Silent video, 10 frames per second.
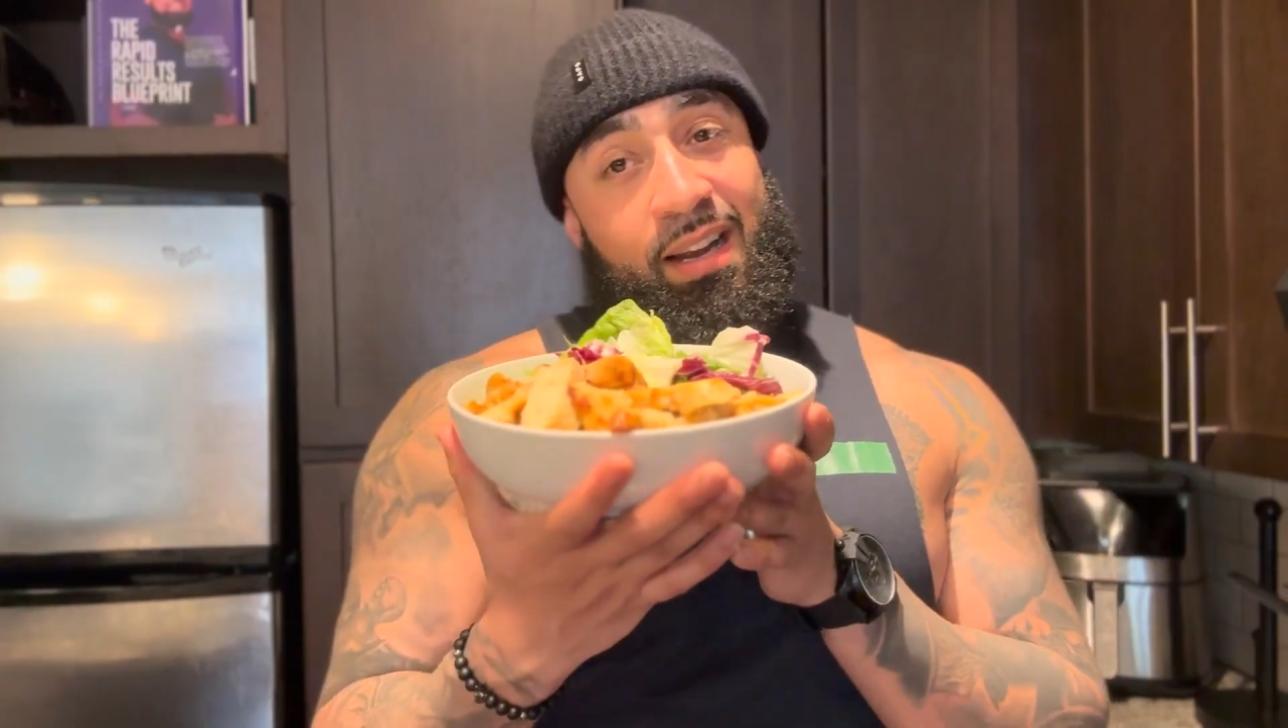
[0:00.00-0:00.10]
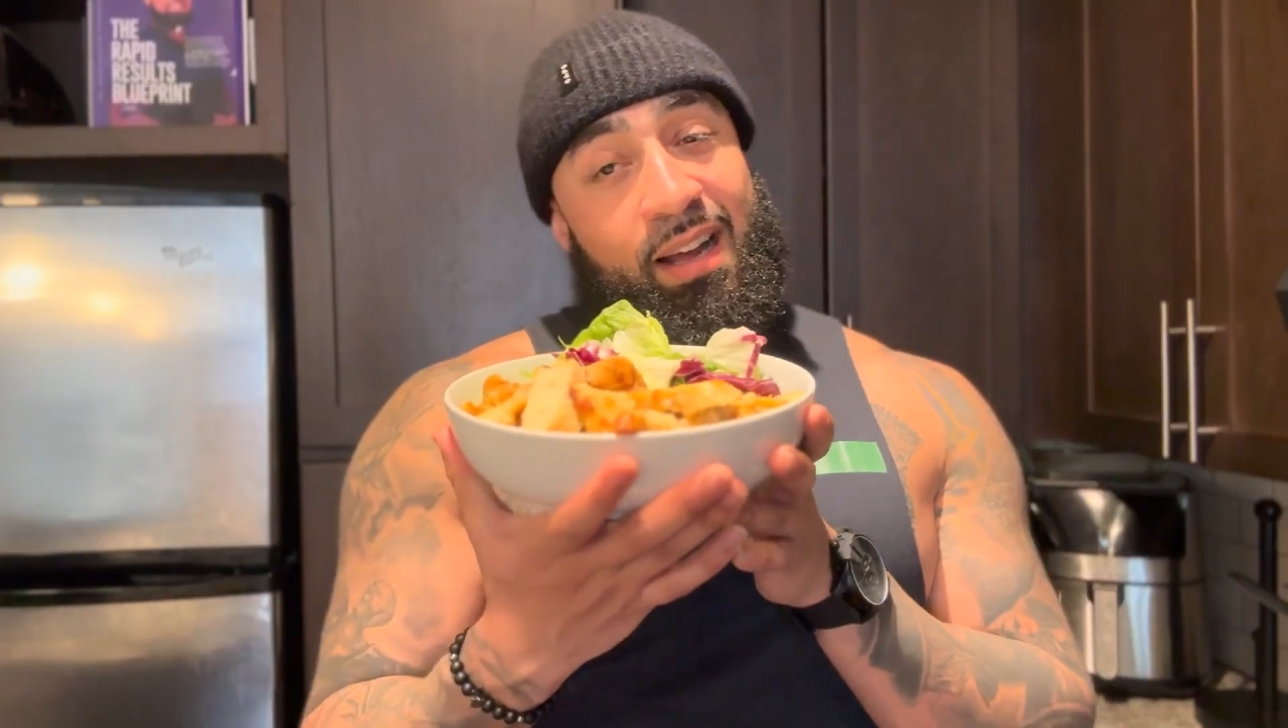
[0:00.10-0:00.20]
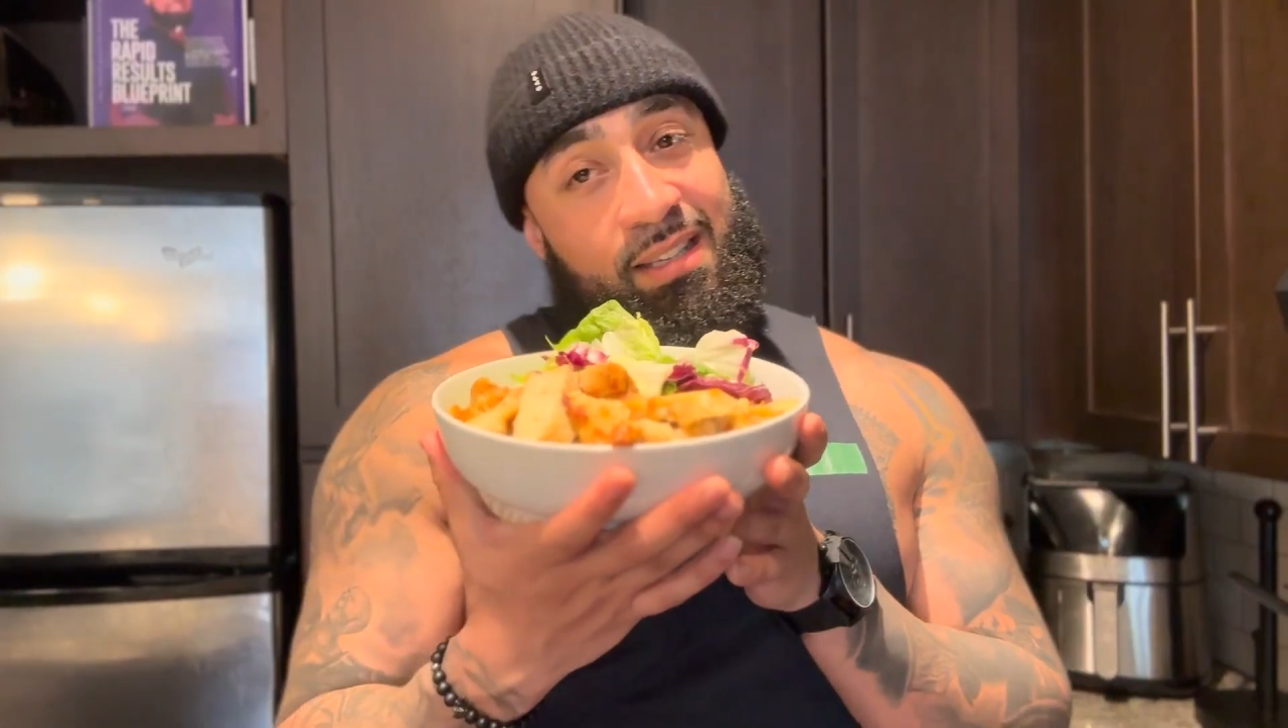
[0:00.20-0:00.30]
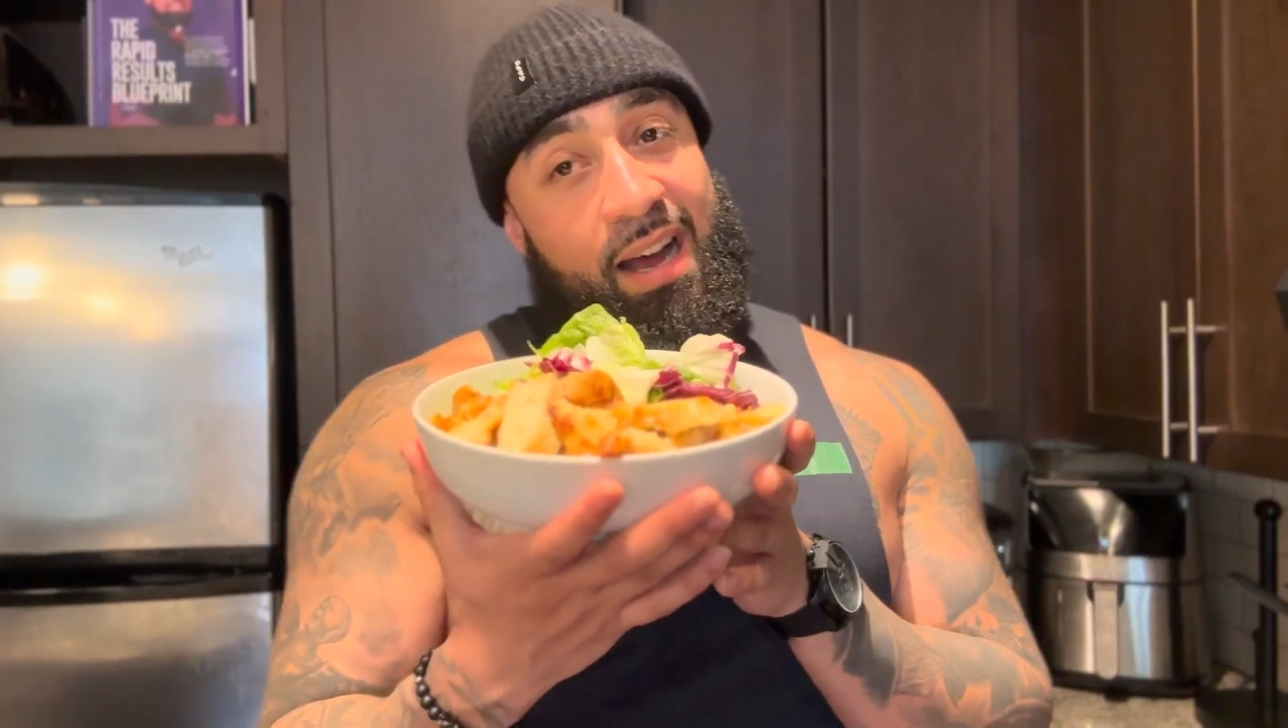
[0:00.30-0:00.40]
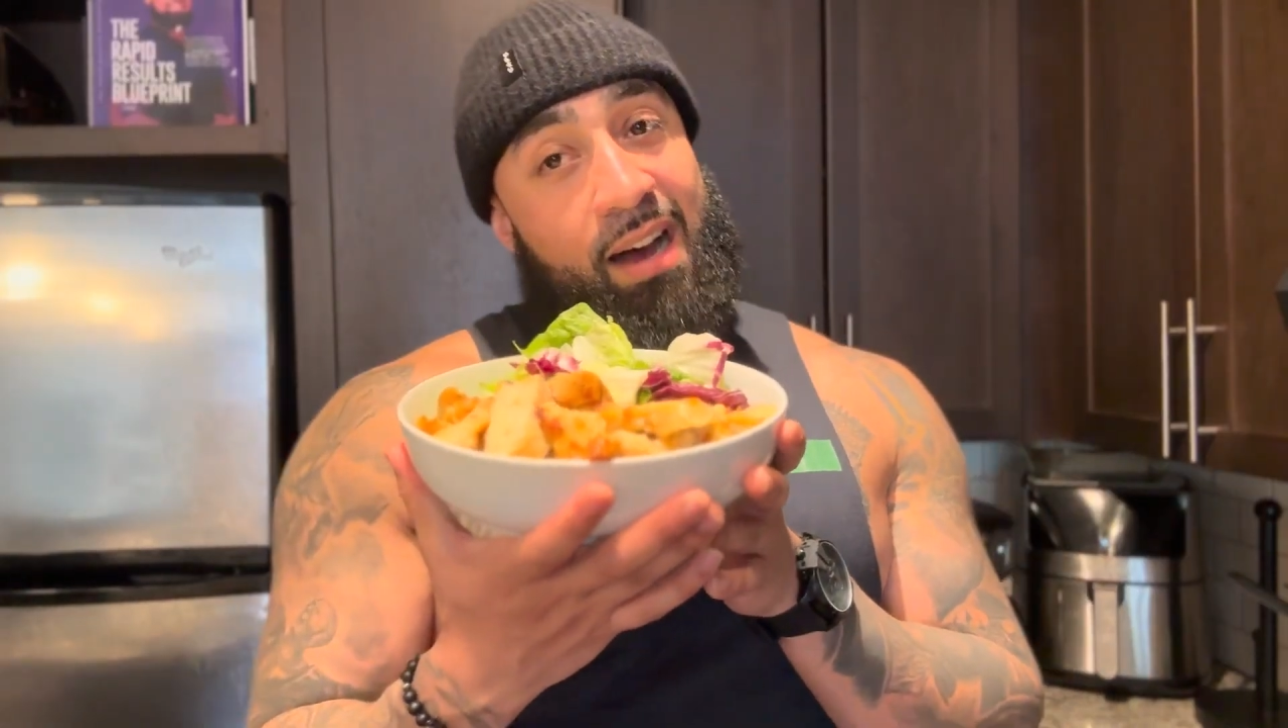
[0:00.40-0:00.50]
that
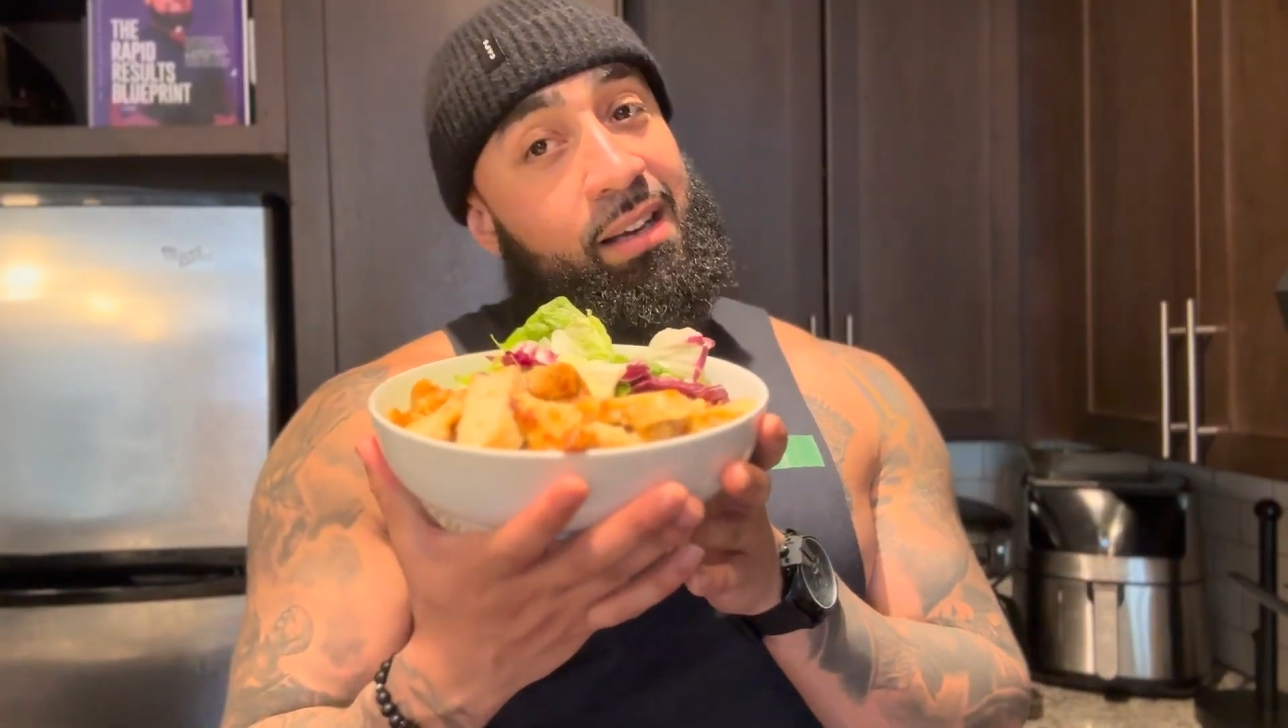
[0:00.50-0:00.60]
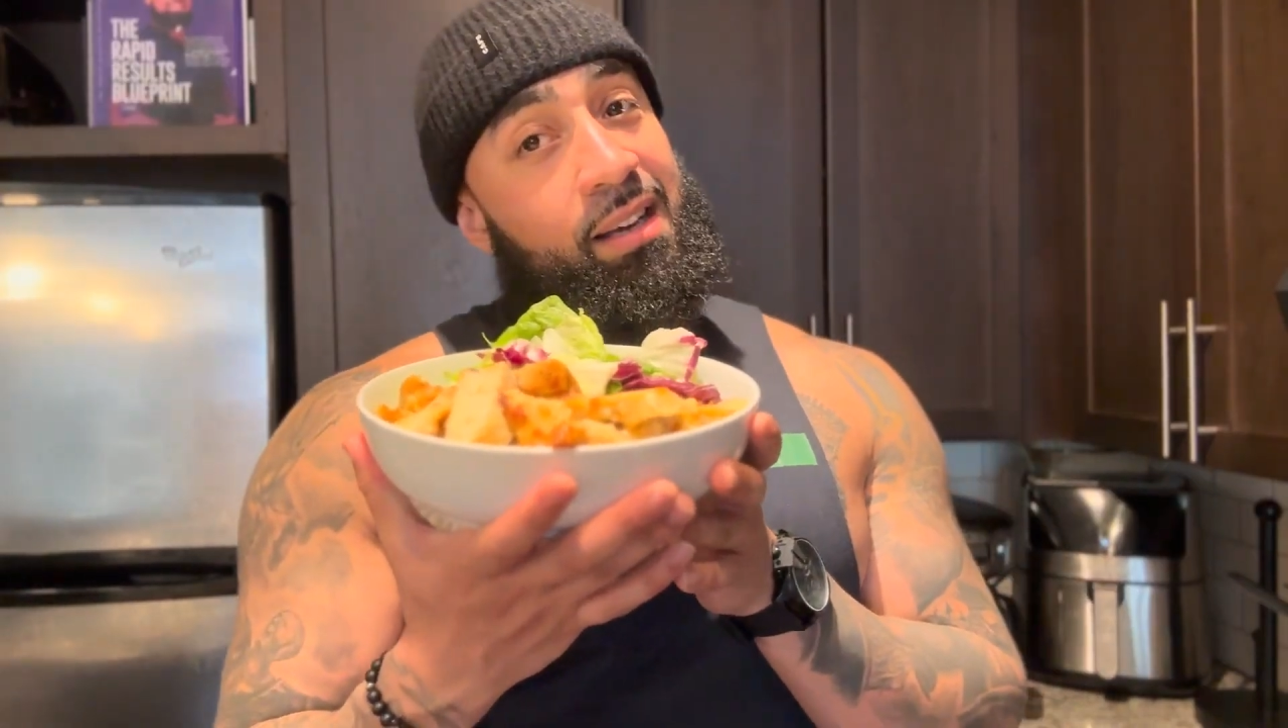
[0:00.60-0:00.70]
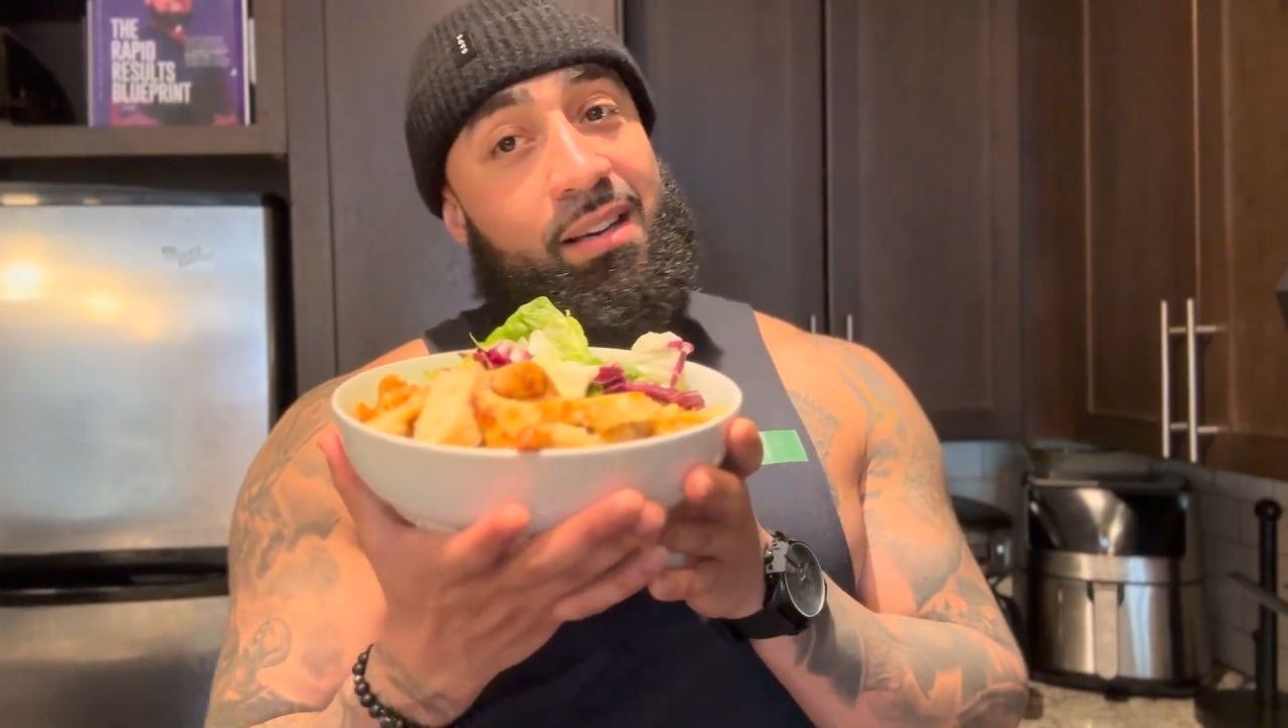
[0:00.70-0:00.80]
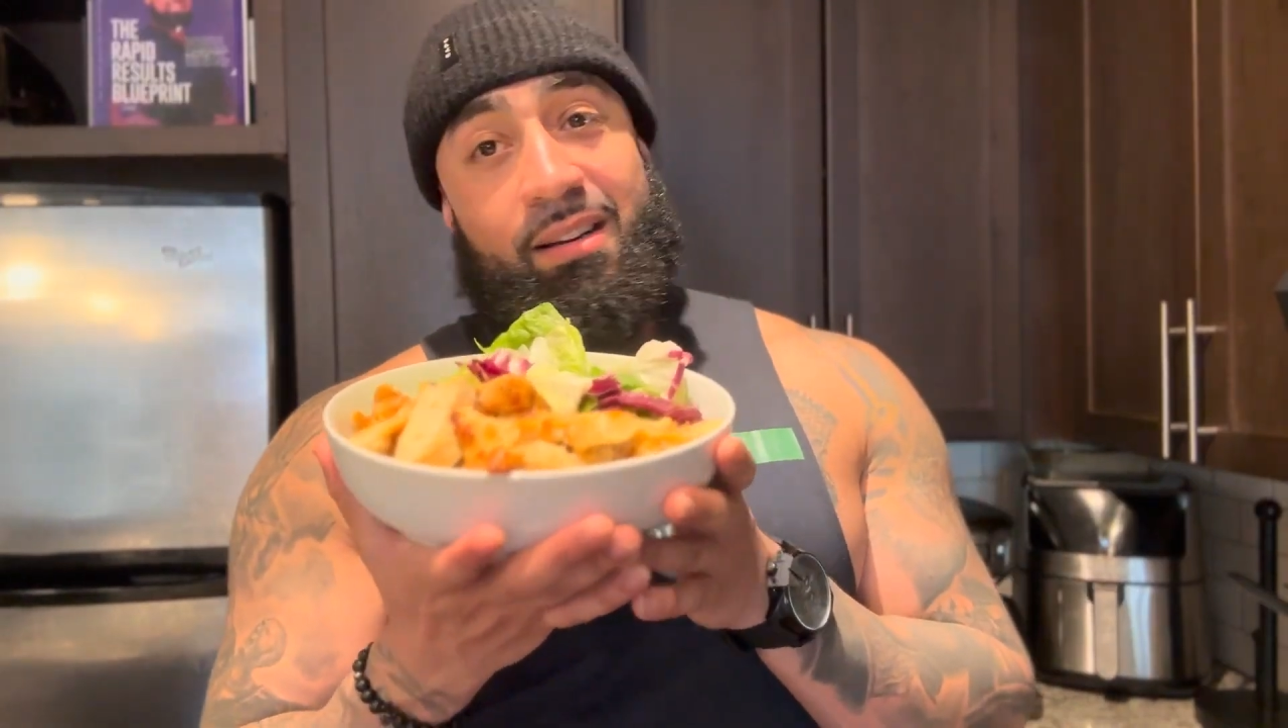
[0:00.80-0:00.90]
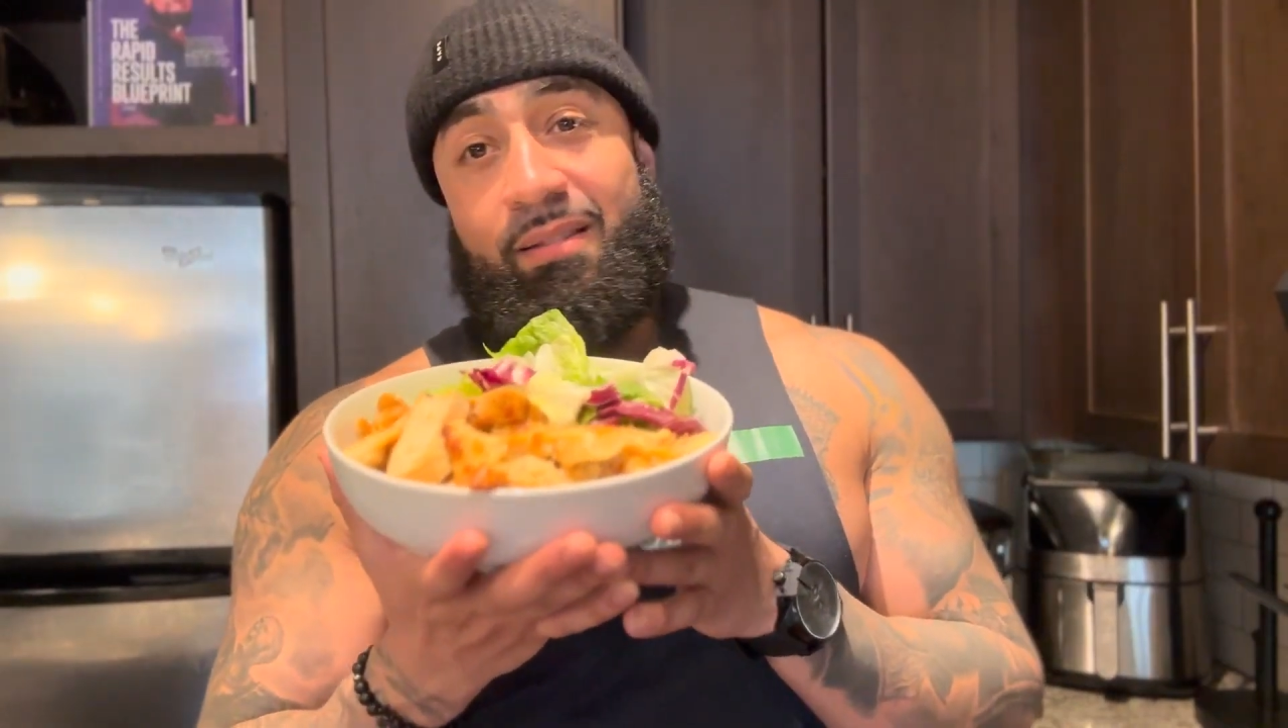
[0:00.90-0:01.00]
salad,